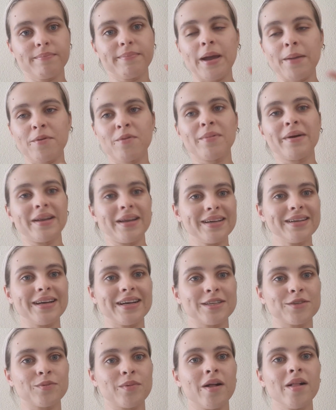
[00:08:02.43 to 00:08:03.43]
paper money
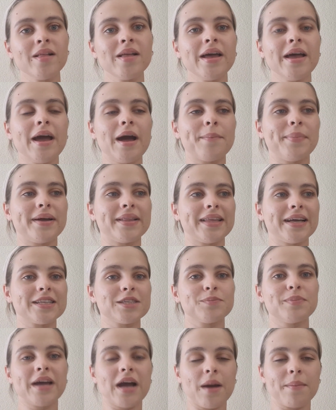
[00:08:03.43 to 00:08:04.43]
as well, but that's
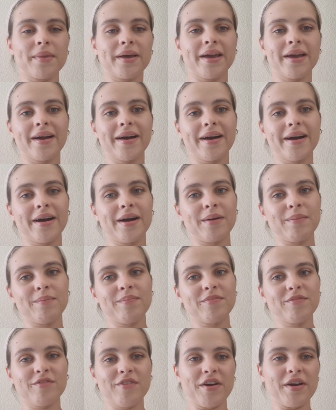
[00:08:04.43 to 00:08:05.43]
becoming
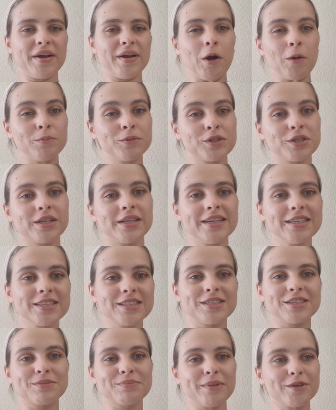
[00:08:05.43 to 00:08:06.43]
very obsolete
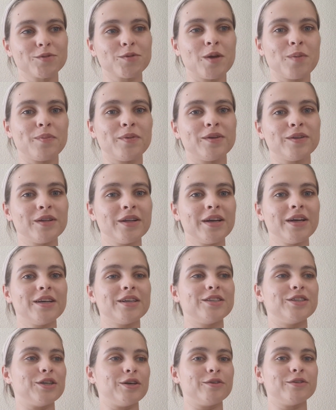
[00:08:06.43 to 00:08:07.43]
since most people
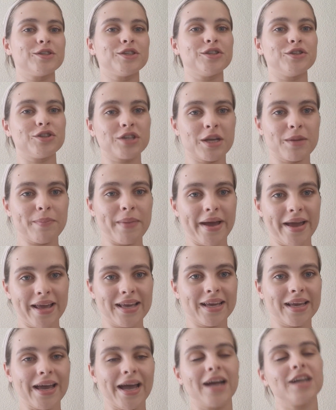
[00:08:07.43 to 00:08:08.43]
don't usually pay
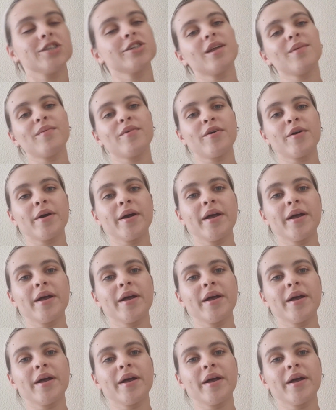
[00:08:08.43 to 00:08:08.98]
in cash anymore.